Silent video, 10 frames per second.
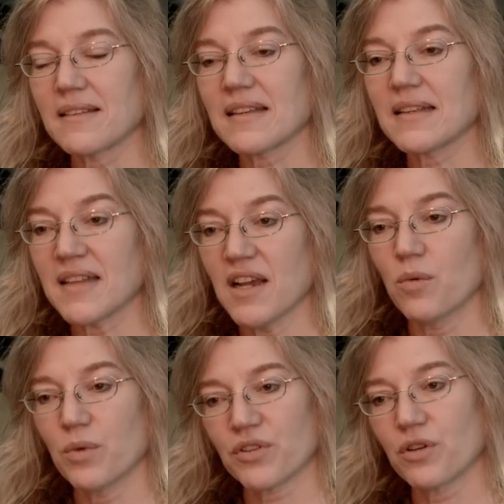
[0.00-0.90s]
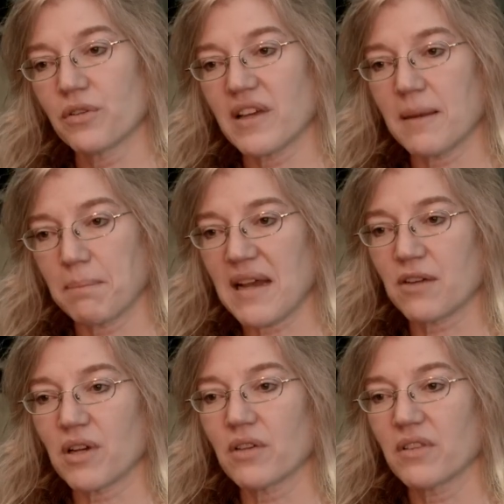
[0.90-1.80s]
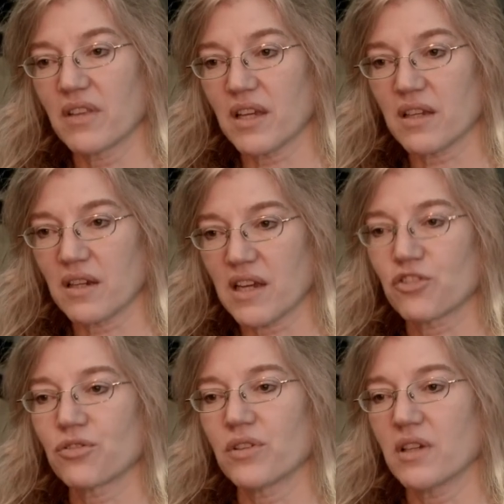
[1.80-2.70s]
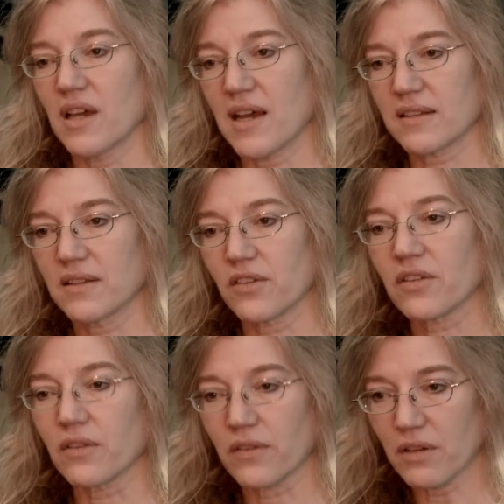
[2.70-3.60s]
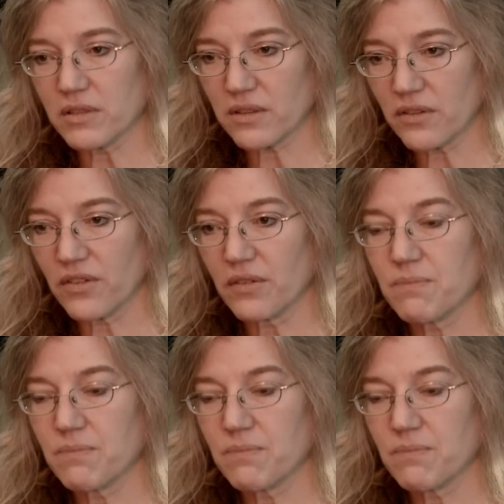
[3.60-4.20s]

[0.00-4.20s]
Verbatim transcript: Then, with all that background, they can actually act as consultants.